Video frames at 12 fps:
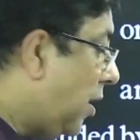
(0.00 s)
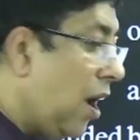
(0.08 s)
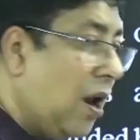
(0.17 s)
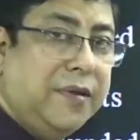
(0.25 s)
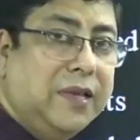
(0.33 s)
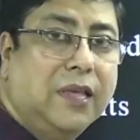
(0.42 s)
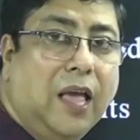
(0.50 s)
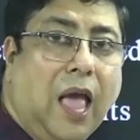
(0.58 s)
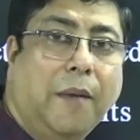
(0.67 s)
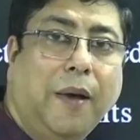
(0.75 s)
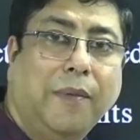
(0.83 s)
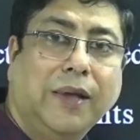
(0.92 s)
curve is
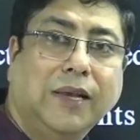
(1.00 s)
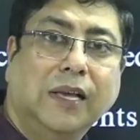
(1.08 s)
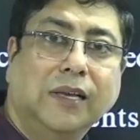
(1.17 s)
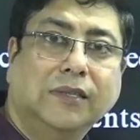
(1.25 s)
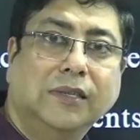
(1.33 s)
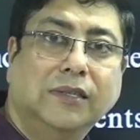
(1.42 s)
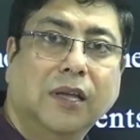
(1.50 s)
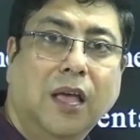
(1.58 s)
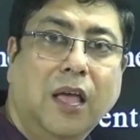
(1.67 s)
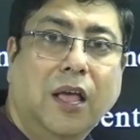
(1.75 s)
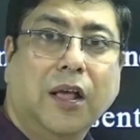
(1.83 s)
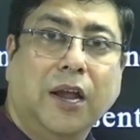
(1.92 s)
above x-axis.
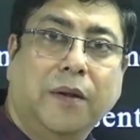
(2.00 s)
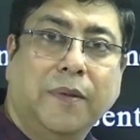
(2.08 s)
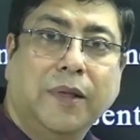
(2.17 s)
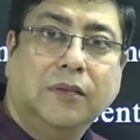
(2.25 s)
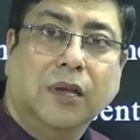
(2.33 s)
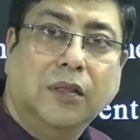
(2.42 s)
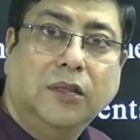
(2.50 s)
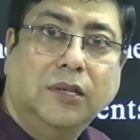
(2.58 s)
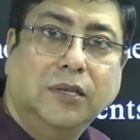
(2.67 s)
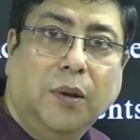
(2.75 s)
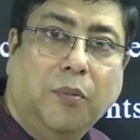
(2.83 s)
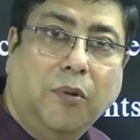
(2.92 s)
It means this is the